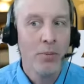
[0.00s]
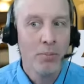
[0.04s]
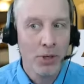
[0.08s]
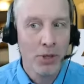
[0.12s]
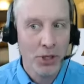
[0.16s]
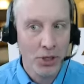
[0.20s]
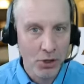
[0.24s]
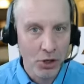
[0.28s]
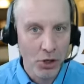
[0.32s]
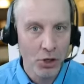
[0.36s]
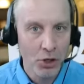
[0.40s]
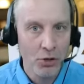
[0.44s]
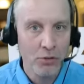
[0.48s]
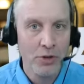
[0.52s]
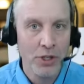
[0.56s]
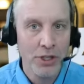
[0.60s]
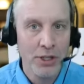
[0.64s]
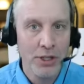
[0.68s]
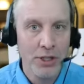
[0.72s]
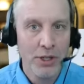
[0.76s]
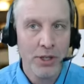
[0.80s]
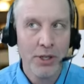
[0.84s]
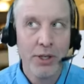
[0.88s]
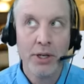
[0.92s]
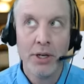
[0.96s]
but
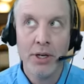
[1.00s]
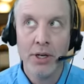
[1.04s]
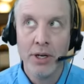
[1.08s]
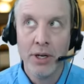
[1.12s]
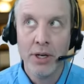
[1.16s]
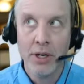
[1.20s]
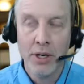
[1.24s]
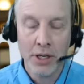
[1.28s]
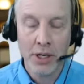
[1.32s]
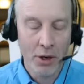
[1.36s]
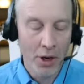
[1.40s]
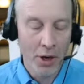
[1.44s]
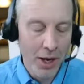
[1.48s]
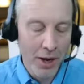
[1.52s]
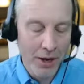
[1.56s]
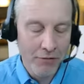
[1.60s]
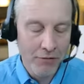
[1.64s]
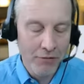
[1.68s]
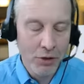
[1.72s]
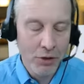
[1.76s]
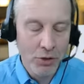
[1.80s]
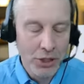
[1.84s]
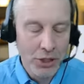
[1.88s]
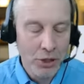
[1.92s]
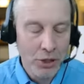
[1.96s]
COVID, I
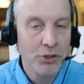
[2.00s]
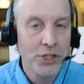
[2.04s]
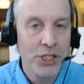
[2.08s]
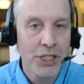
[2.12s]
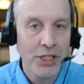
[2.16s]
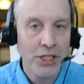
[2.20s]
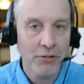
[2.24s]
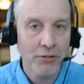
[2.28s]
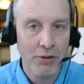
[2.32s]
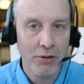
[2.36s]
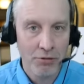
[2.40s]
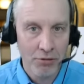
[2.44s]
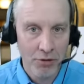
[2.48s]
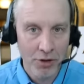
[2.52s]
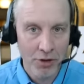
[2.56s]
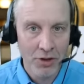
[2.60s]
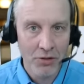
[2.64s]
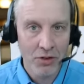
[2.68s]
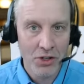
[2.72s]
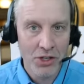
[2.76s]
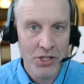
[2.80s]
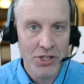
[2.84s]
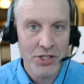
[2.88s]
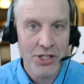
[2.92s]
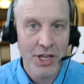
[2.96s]
feel guilty for
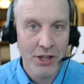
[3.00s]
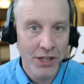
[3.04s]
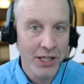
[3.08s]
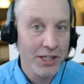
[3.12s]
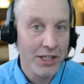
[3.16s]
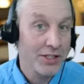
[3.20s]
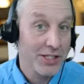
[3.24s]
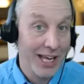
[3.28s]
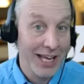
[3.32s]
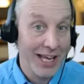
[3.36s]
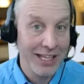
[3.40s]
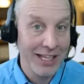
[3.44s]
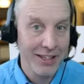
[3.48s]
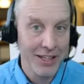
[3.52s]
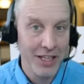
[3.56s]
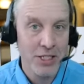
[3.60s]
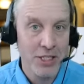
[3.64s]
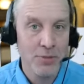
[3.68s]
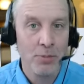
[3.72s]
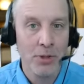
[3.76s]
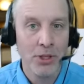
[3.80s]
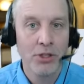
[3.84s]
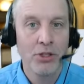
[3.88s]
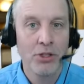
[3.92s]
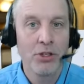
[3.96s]
even saying
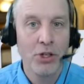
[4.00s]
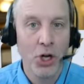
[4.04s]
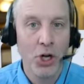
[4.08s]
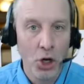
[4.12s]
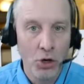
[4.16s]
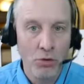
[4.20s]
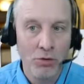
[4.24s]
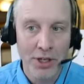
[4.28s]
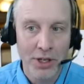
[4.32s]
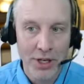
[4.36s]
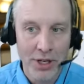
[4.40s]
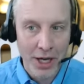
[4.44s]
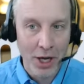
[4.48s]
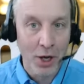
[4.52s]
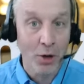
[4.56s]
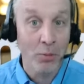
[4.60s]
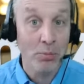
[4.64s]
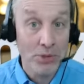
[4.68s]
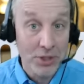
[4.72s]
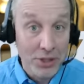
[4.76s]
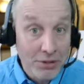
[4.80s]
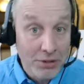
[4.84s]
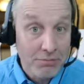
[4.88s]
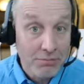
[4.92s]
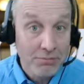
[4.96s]
this, but COVID
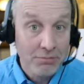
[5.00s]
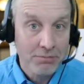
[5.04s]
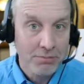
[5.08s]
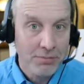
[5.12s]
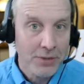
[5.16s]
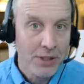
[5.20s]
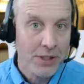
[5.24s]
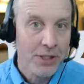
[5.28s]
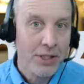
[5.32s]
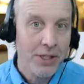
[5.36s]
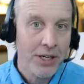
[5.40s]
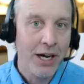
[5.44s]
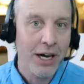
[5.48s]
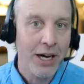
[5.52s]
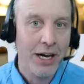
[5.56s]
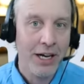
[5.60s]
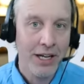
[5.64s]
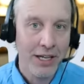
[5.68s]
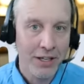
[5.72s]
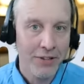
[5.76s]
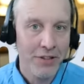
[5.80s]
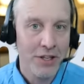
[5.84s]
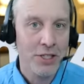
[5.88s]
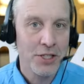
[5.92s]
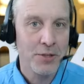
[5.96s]
helped
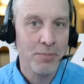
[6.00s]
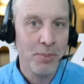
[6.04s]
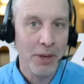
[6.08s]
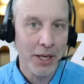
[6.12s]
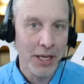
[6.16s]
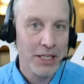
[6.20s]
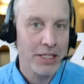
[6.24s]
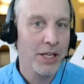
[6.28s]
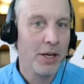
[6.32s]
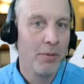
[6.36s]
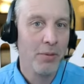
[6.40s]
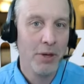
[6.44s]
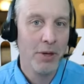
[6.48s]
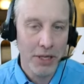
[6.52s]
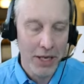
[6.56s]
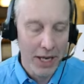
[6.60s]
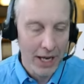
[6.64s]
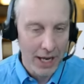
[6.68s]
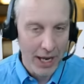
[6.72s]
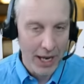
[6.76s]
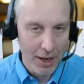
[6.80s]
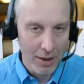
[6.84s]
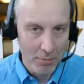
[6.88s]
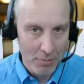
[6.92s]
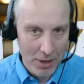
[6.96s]
in this space. I mean,
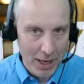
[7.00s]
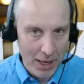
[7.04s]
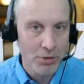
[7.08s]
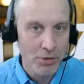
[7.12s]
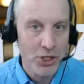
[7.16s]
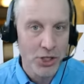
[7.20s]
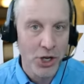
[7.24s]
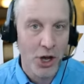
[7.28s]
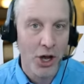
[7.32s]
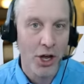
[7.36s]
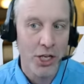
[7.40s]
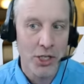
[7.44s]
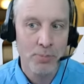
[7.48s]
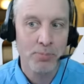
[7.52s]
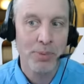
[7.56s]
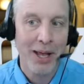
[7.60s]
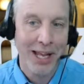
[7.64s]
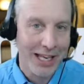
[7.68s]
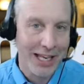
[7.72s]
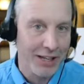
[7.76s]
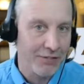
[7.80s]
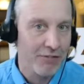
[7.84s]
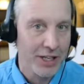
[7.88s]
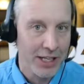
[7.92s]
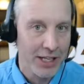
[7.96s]
Amazon is
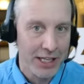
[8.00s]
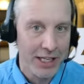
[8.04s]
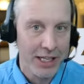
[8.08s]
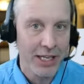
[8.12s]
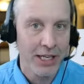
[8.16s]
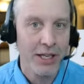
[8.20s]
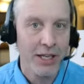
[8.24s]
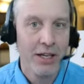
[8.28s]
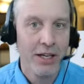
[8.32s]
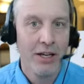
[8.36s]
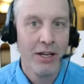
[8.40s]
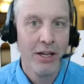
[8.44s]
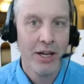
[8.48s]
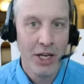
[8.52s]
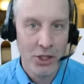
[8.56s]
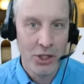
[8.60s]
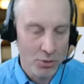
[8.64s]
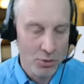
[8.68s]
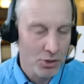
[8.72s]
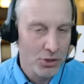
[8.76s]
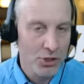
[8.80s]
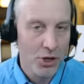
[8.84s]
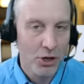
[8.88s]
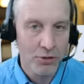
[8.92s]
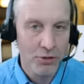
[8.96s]
benefiting as a
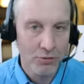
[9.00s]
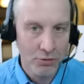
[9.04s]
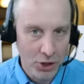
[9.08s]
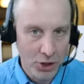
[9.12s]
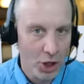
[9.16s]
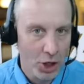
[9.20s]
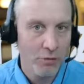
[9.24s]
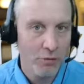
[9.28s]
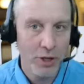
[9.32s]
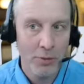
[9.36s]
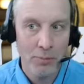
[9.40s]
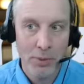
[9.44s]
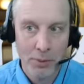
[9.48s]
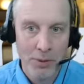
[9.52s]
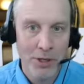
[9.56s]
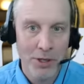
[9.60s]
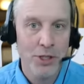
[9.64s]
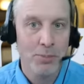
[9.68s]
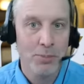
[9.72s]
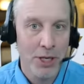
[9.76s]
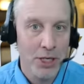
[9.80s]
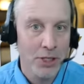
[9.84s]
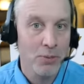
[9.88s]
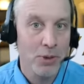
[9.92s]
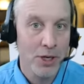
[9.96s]
result of COVID. Maybe that's
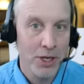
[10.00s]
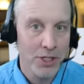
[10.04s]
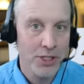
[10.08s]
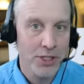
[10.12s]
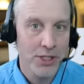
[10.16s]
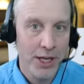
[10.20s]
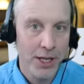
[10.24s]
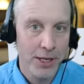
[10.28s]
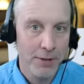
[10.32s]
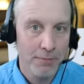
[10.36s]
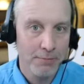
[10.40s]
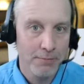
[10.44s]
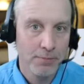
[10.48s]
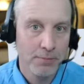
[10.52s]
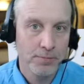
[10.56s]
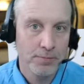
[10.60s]
the best way to say it.